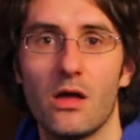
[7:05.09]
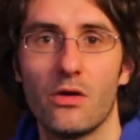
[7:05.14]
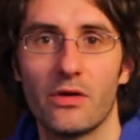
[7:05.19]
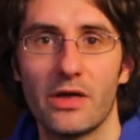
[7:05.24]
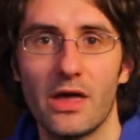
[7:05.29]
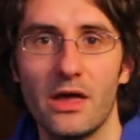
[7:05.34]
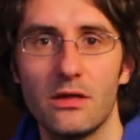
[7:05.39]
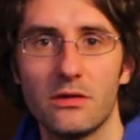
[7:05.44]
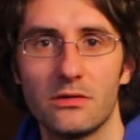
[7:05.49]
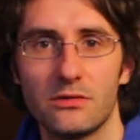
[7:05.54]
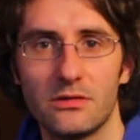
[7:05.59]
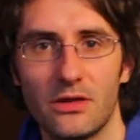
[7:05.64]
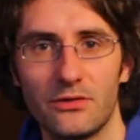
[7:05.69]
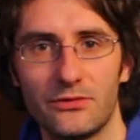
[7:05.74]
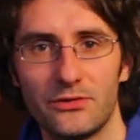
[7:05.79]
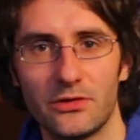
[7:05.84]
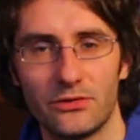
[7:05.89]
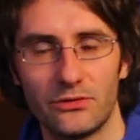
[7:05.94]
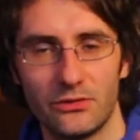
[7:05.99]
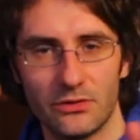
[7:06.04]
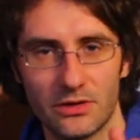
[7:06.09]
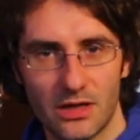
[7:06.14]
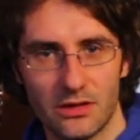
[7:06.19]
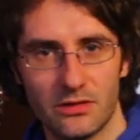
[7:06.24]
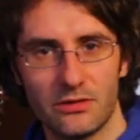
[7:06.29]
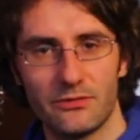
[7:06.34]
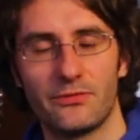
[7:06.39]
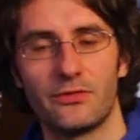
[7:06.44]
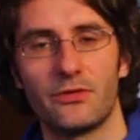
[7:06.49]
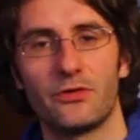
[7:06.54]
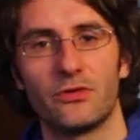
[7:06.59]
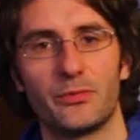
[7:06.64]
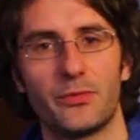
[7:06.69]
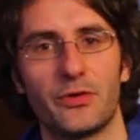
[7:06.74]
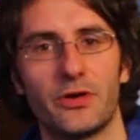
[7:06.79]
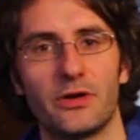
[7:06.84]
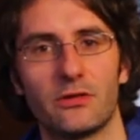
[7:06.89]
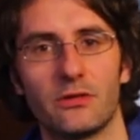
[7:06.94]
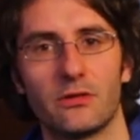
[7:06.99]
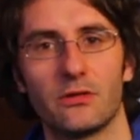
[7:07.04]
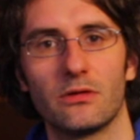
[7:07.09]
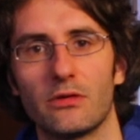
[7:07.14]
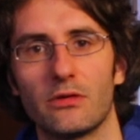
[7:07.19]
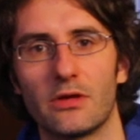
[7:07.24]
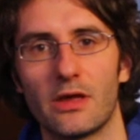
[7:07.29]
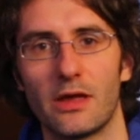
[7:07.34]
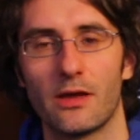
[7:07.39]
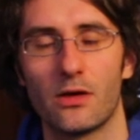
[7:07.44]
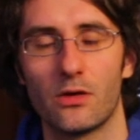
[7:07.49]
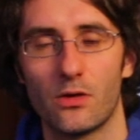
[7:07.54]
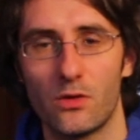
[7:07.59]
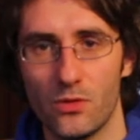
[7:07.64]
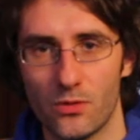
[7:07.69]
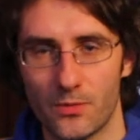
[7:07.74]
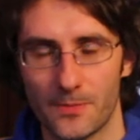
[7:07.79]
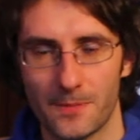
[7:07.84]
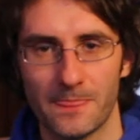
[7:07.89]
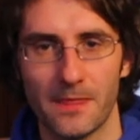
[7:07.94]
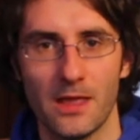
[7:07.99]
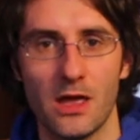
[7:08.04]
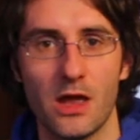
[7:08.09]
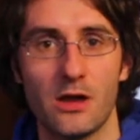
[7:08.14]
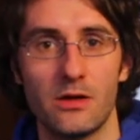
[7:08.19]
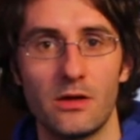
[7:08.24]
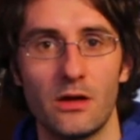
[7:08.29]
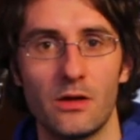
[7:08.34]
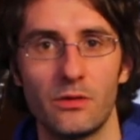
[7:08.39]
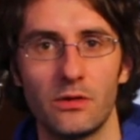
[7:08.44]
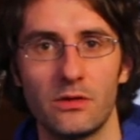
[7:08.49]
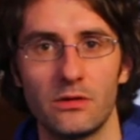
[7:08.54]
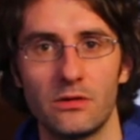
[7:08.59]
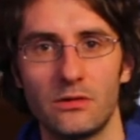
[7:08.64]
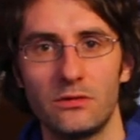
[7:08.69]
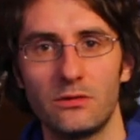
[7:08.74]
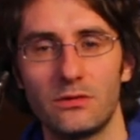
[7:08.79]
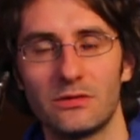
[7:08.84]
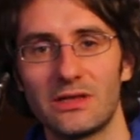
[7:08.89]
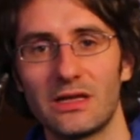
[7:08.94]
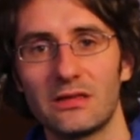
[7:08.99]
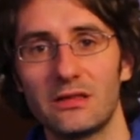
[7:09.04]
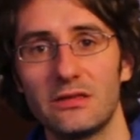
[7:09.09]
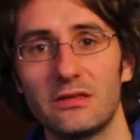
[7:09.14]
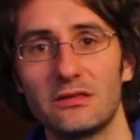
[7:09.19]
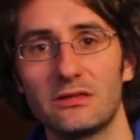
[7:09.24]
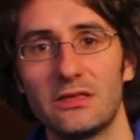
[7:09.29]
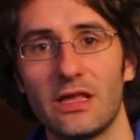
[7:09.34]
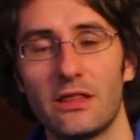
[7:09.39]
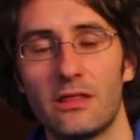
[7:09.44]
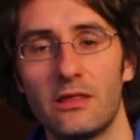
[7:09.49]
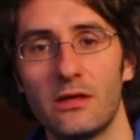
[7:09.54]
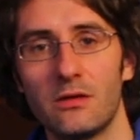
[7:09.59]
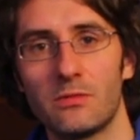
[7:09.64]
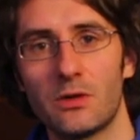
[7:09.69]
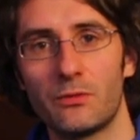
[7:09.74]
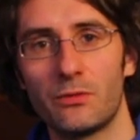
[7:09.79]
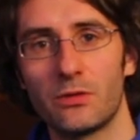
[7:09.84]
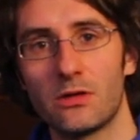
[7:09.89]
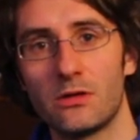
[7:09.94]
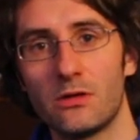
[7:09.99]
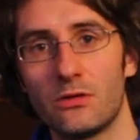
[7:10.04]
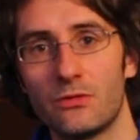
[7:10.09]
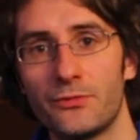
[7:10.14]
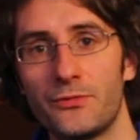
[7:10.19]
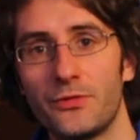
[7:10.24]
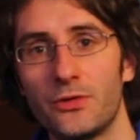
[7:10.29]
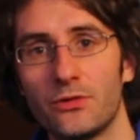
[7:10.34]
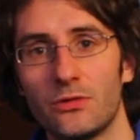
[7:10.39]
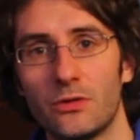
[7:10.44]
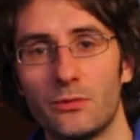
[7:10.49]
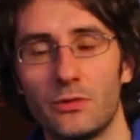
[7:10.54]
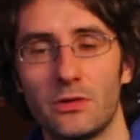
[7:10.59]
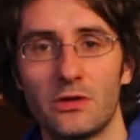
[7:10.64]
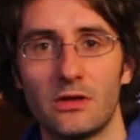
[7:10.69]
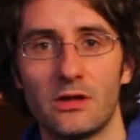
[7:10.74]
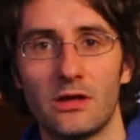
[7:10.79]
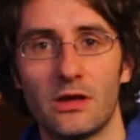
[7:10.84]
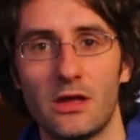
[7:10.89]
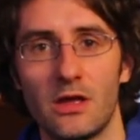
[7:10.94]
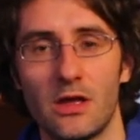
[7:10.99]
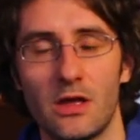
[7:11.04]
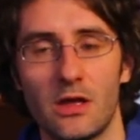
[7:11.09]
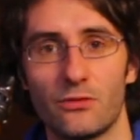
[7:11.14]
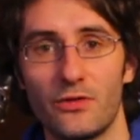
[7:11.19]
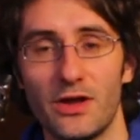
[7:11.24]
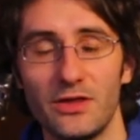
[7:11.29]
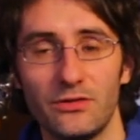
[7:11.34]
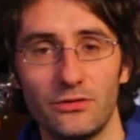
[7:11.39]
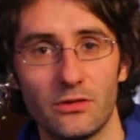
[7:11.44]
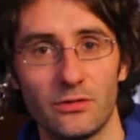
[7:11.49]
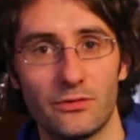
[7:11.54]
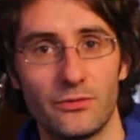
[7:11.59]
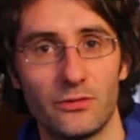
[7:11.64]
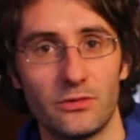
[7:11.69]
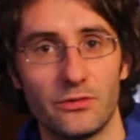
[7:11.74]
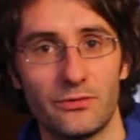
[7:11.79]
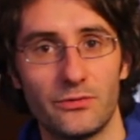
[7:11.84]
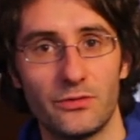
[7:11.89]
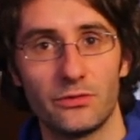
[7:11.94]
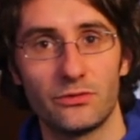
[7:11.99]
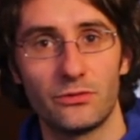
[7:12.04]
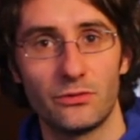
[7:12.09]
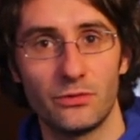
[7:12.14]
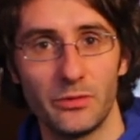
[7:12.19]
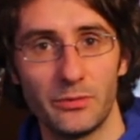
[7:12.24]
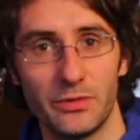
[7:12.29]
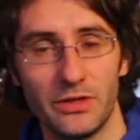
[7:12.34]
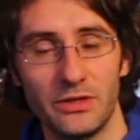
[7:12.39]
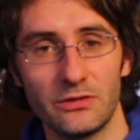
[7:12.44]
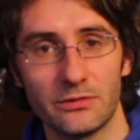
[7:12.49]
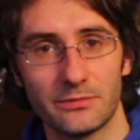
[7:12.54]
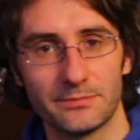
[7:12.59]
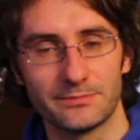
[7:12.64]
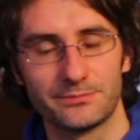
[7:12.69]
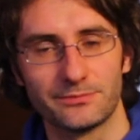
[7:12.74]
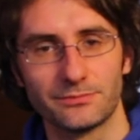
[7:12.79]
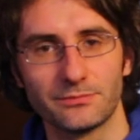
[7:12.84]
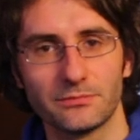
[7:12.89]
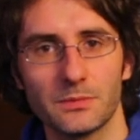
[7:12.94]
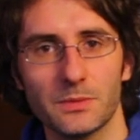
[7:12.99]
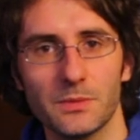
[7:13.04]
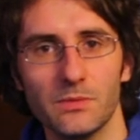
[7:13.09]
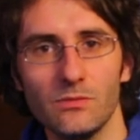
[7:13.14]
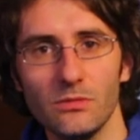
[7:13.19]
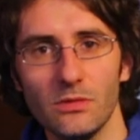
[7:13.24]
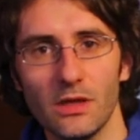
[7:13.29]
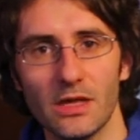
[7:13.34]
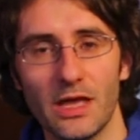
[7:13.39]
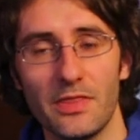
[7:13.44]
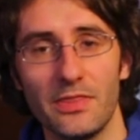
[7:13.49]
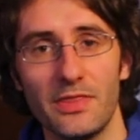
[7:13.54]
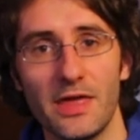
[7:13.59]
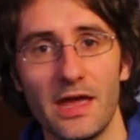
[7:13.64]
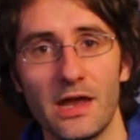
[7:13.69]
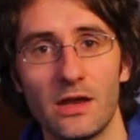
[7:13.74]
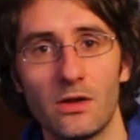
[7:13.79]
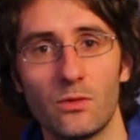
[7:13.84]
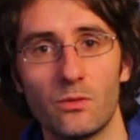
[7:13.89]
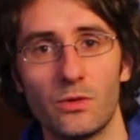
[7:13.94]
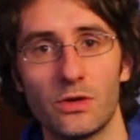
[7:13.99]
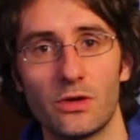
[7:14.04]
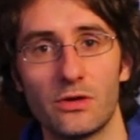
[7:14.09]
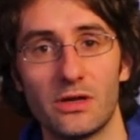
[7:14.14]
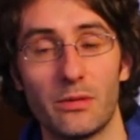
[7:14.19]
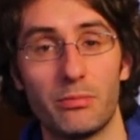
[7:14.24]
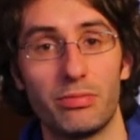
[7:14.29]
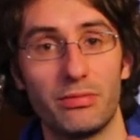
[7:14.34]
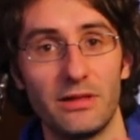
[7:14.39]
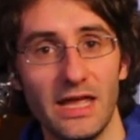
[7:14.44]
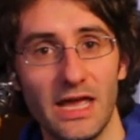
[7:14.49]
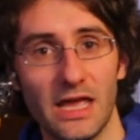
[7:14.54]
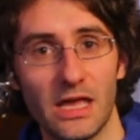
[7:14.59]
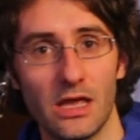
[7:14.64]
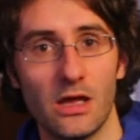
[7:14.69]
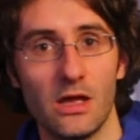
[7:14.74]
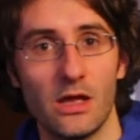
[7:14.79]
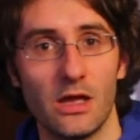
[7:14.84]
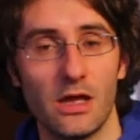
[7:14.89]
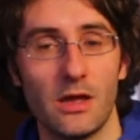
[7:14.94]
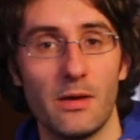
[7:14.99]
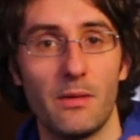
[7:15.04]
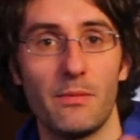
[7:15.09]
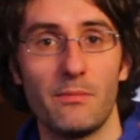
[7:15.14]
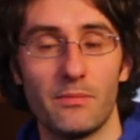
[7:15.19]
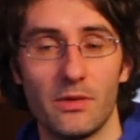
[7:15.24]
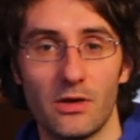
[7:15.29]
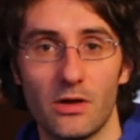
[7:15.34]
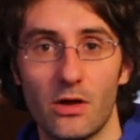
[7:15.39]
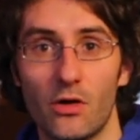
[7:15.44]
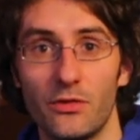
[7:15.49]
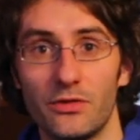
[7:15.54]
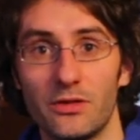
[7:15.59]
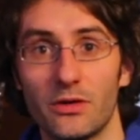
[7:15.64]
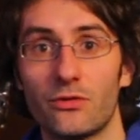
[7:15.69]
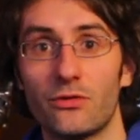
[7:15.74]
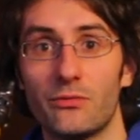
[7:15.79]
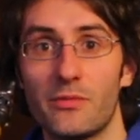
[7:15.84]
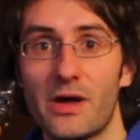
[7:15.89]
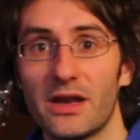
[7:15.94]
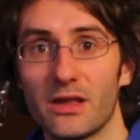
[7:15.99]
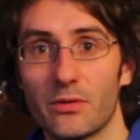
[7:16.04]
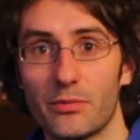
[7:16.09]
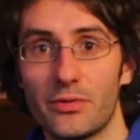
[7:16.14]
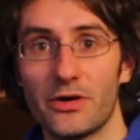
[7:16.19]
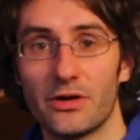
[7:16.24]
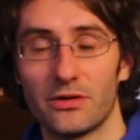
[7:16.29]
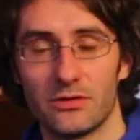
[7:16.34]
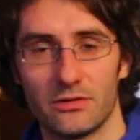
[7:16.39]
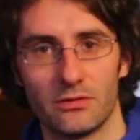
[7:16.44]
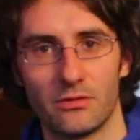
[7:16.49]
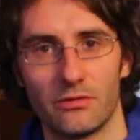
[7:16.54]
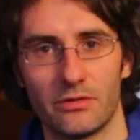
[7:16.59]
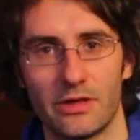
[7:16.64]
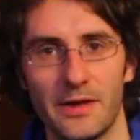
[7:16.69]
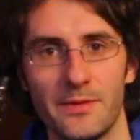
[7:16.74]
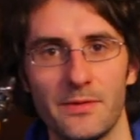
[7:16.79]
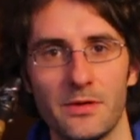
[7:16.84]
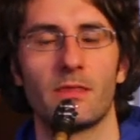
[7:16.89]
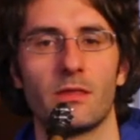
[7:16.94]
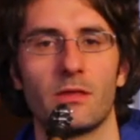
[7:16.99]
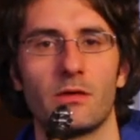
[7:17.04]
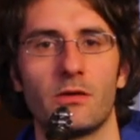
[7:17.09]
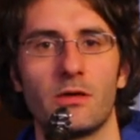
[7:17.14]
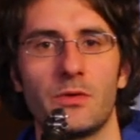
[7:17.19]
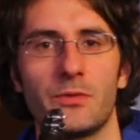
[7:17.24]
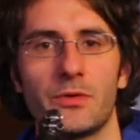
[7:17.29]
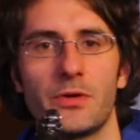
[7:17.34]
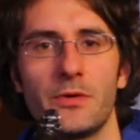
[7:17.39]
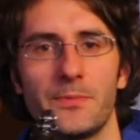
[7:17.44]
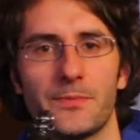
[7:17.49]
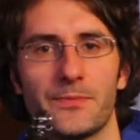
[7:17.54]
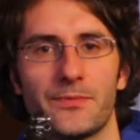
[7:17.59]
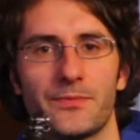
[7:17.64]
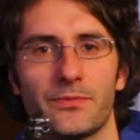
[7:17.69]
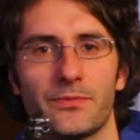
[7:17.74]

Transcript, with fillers: Okay, that's just to get the first part. Okay, cool. Now we're gonna do exactly the same thing, but we're gonna reverse it. We're gonna rest for the first three beats, and then we're gonna play on the chromatic part, okay? Here we go.